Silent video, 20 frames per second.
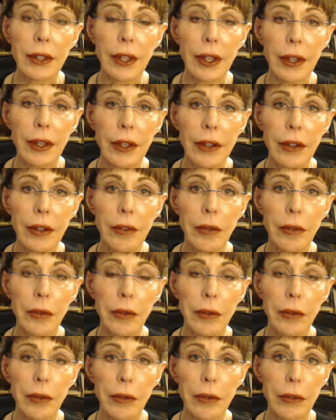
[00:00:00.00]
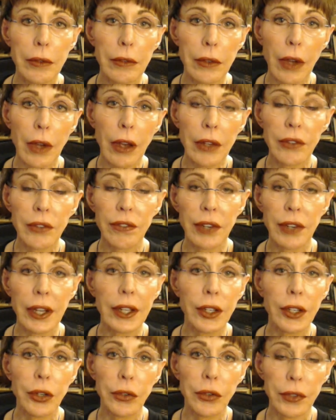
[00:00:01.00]
they not
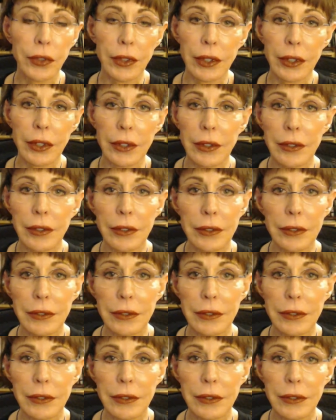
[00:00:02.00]
fight over the